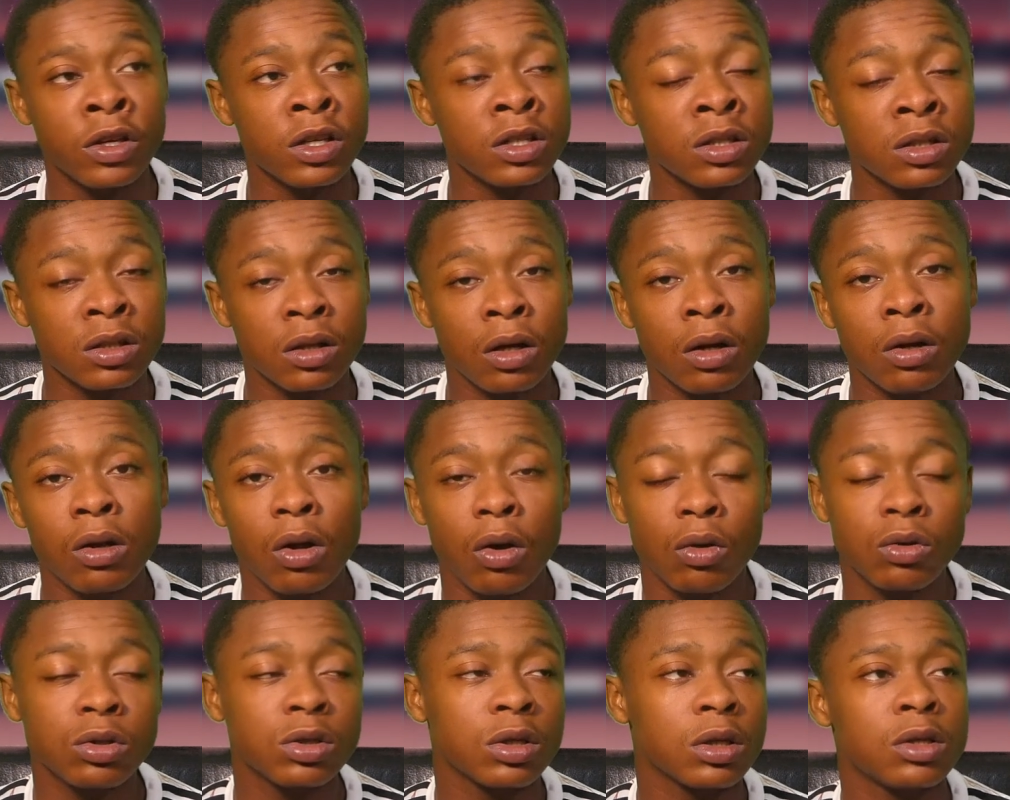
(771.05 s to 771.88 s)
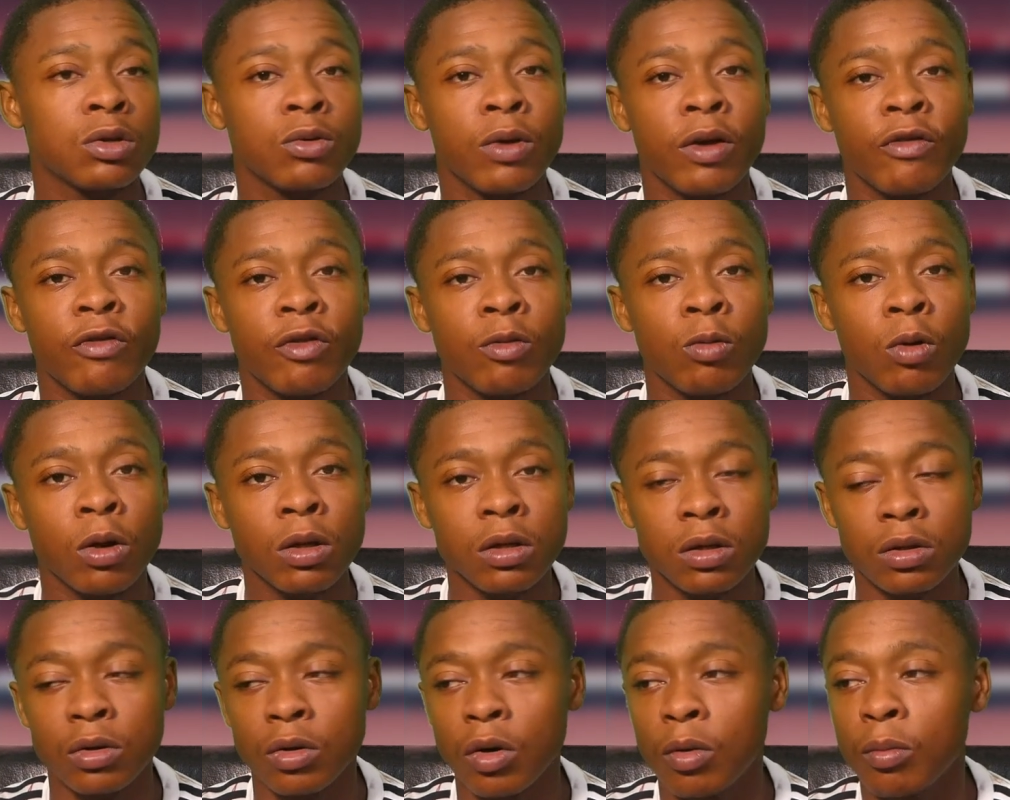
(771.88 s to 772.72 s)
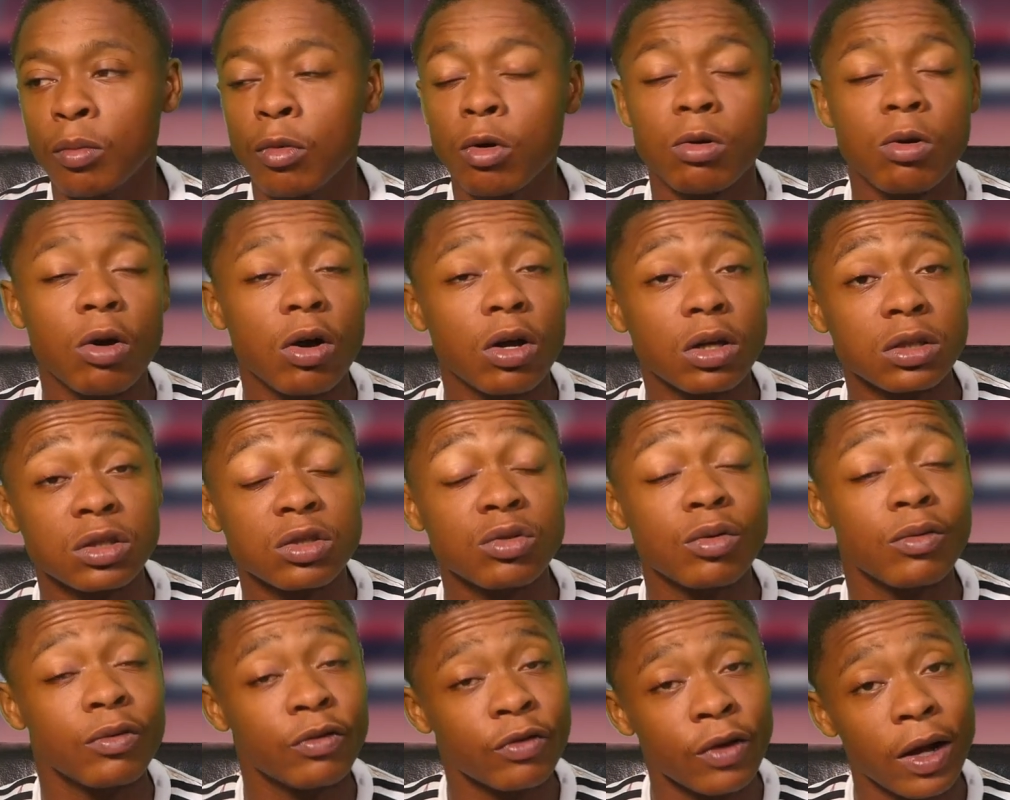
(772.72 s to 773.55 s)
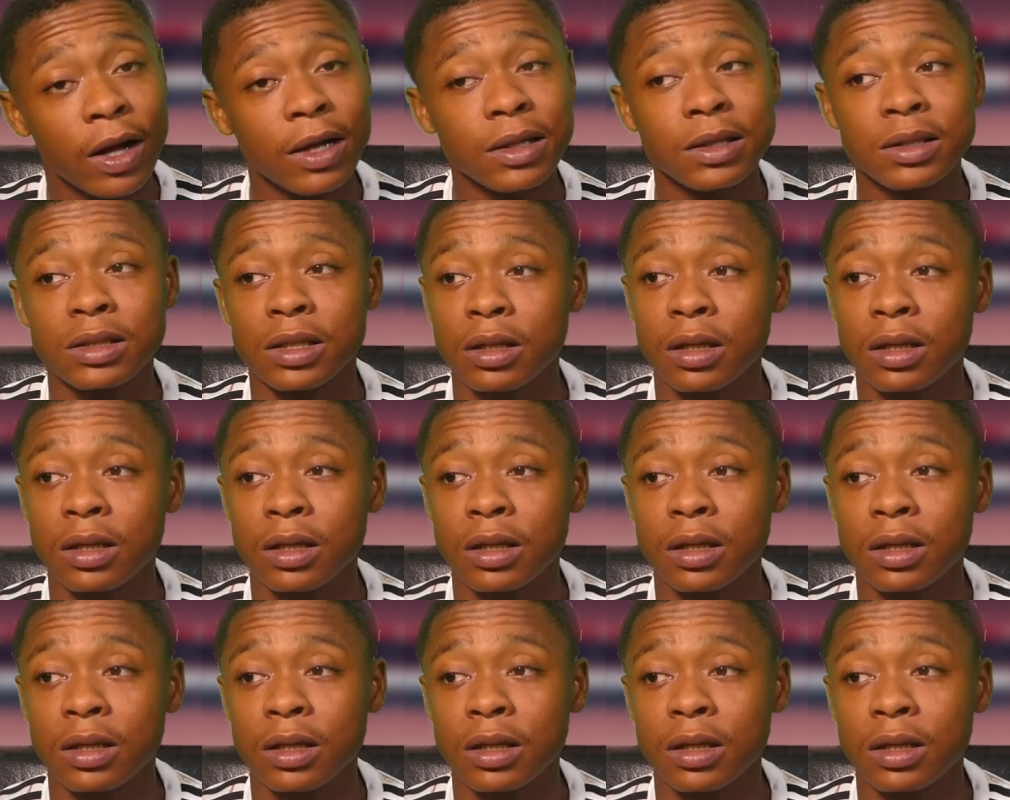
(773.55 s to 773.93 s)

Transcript: He's closer to everyone, you know, more Arsenal fans.